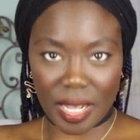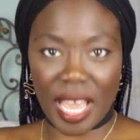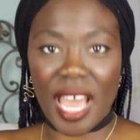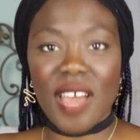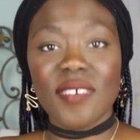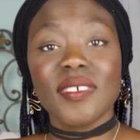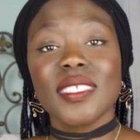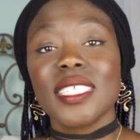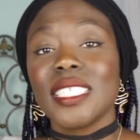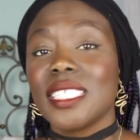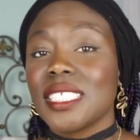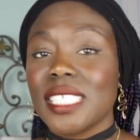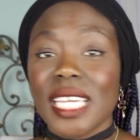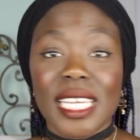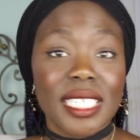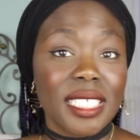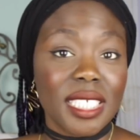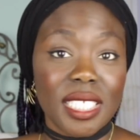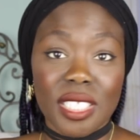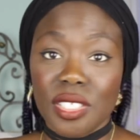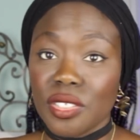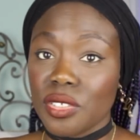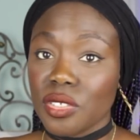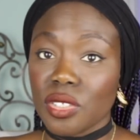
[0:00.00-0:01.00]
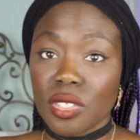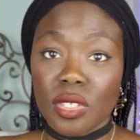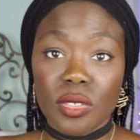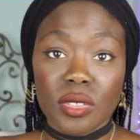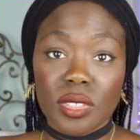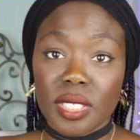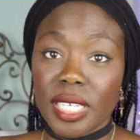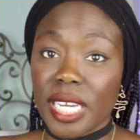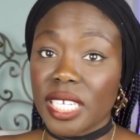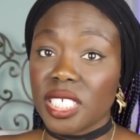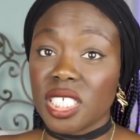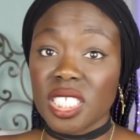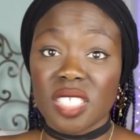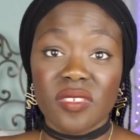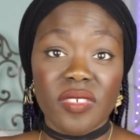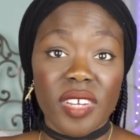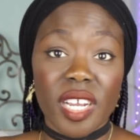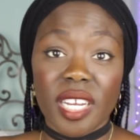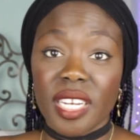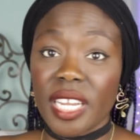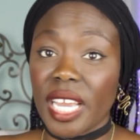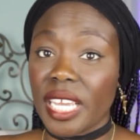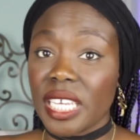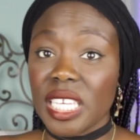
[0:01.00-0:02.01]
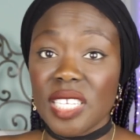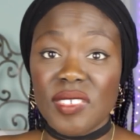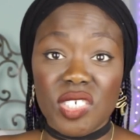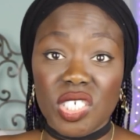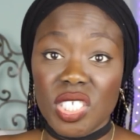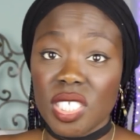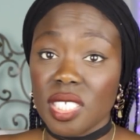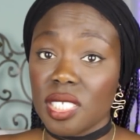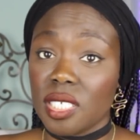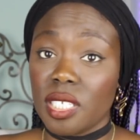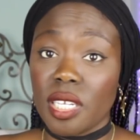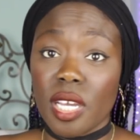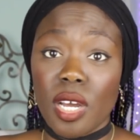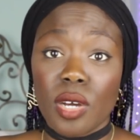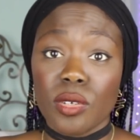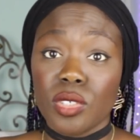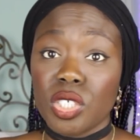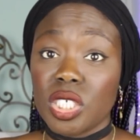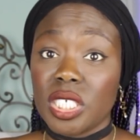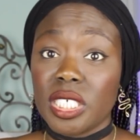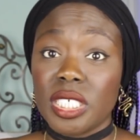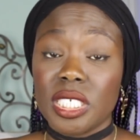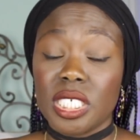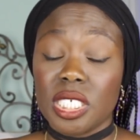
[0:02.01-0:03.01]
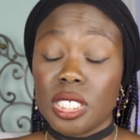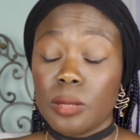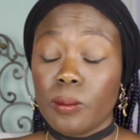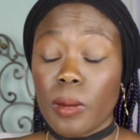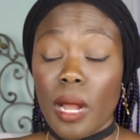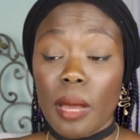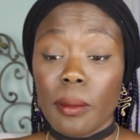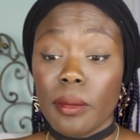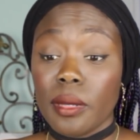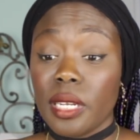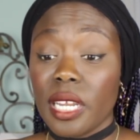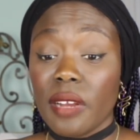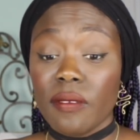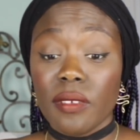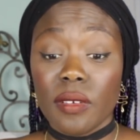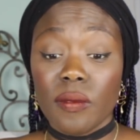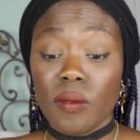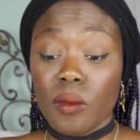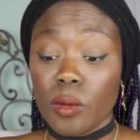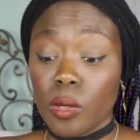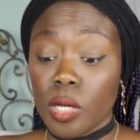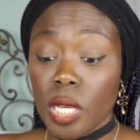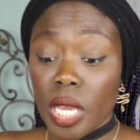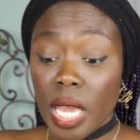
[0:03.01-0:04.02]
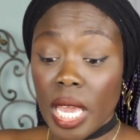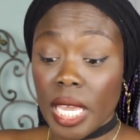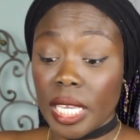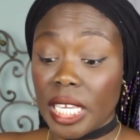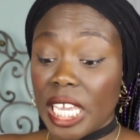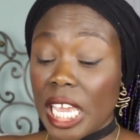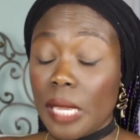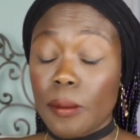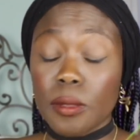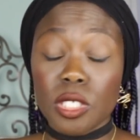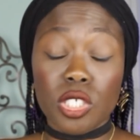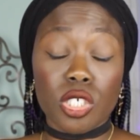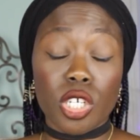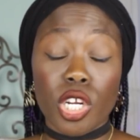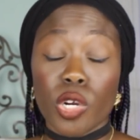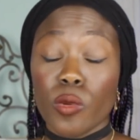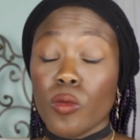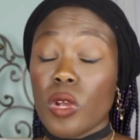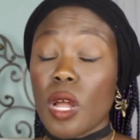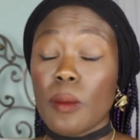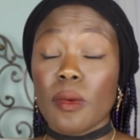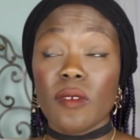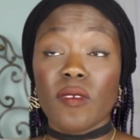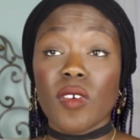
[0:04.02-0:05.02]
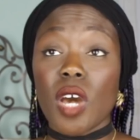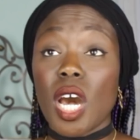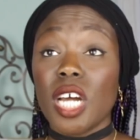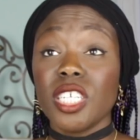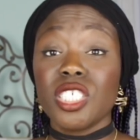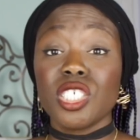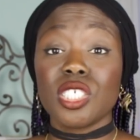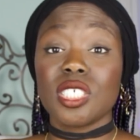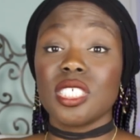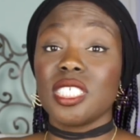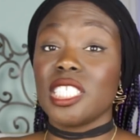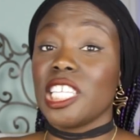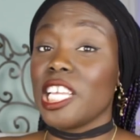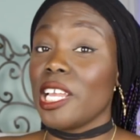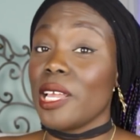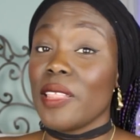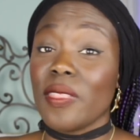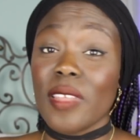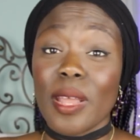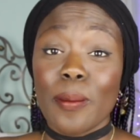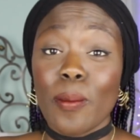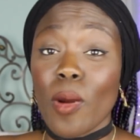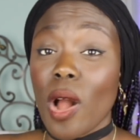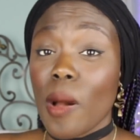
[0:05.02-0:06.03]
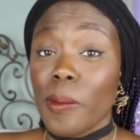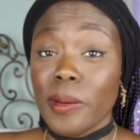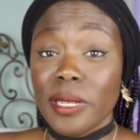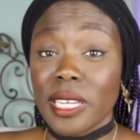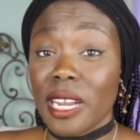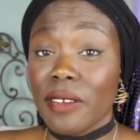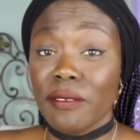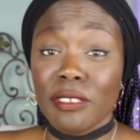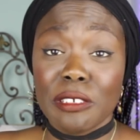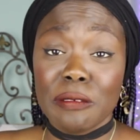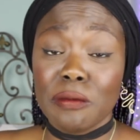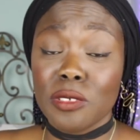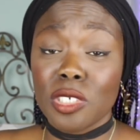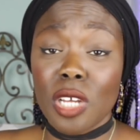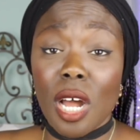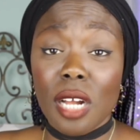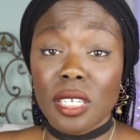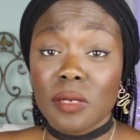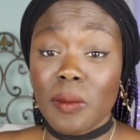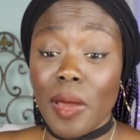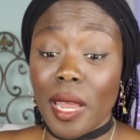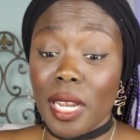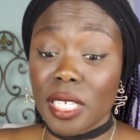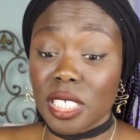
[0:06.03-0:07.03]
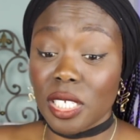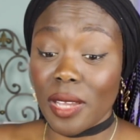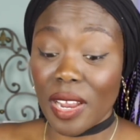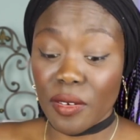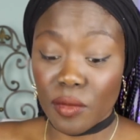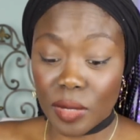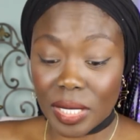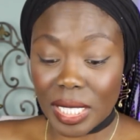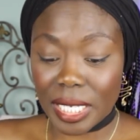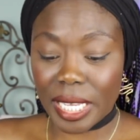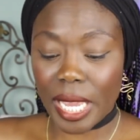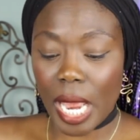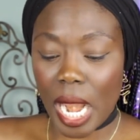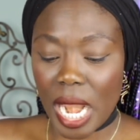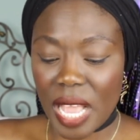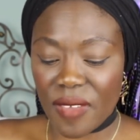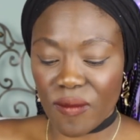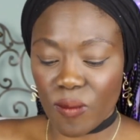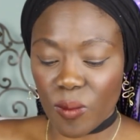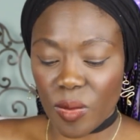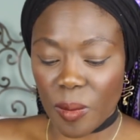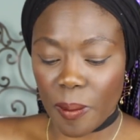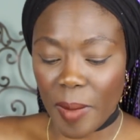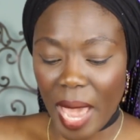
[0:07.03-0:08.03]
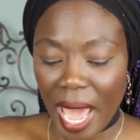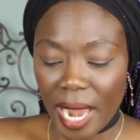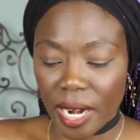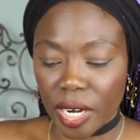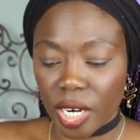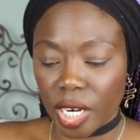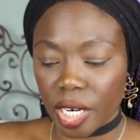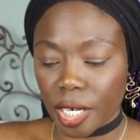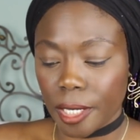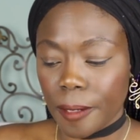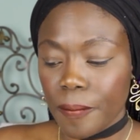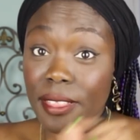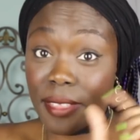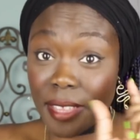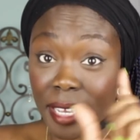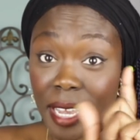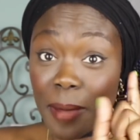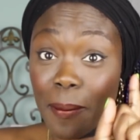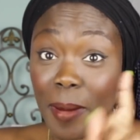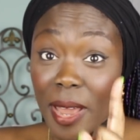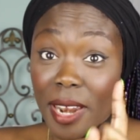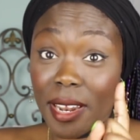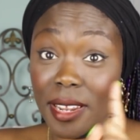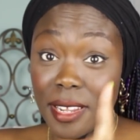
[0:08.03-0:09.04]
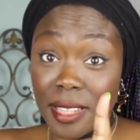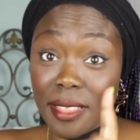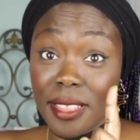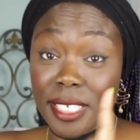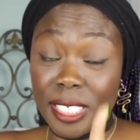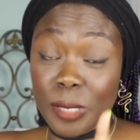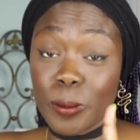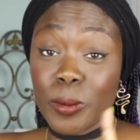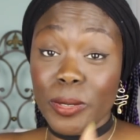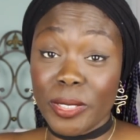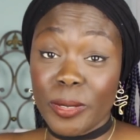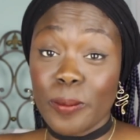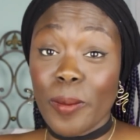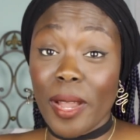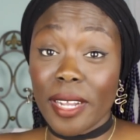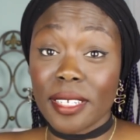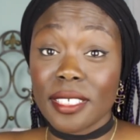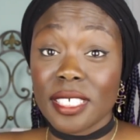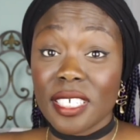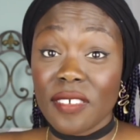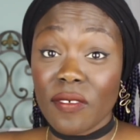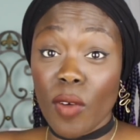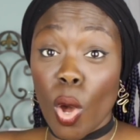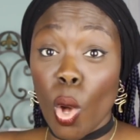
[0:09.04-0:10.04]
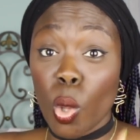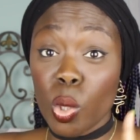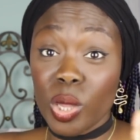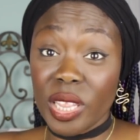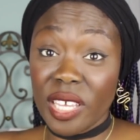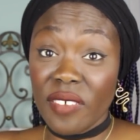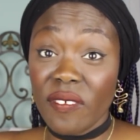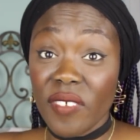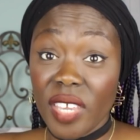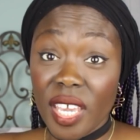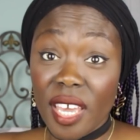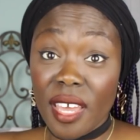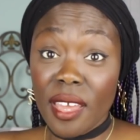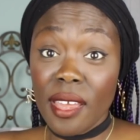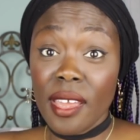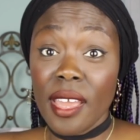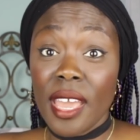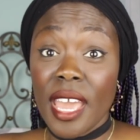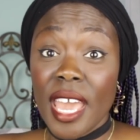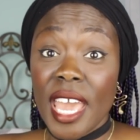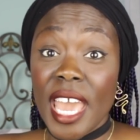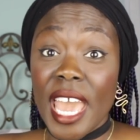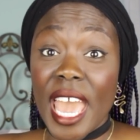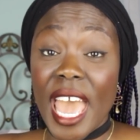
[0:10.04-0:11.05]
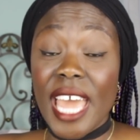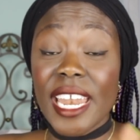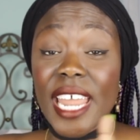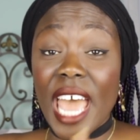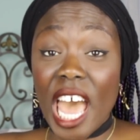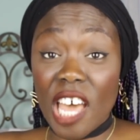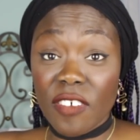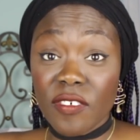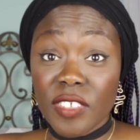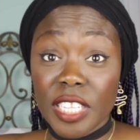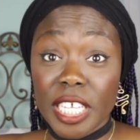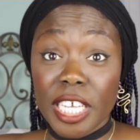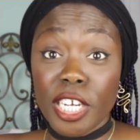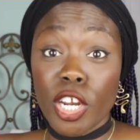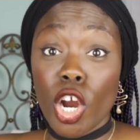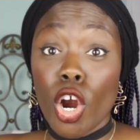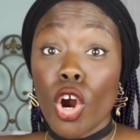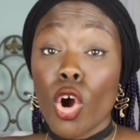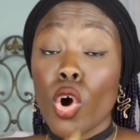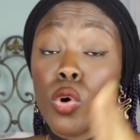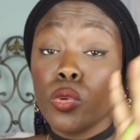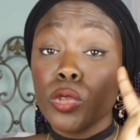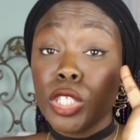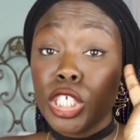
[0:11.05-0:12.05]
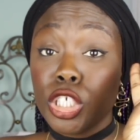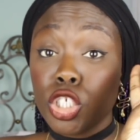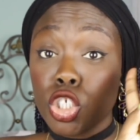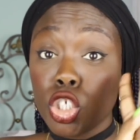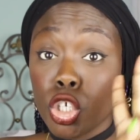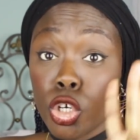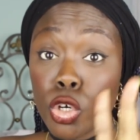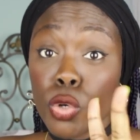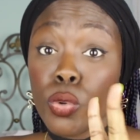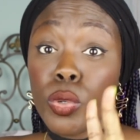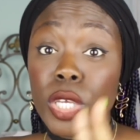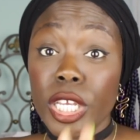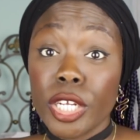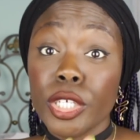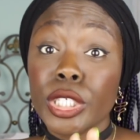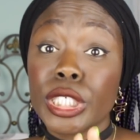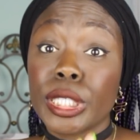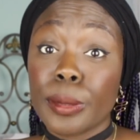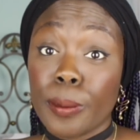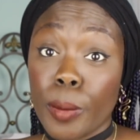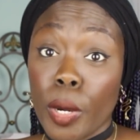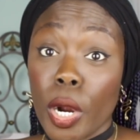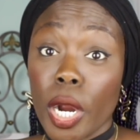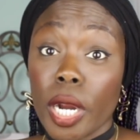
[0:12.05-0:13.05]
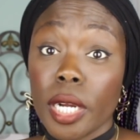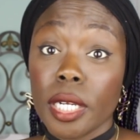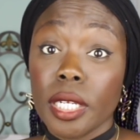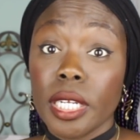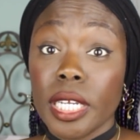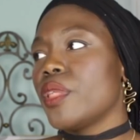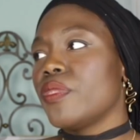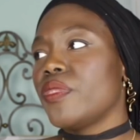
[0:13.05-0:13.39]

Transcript: Evelyn's 18 years old, you guys. She's very naive. She doesn't know. She probably never even came into her realm of consciousness, and they probably never even talked about it. So I really can't even be mad at her. Think about it in this perspective. Olivia and Evelyn are only 2 years apart.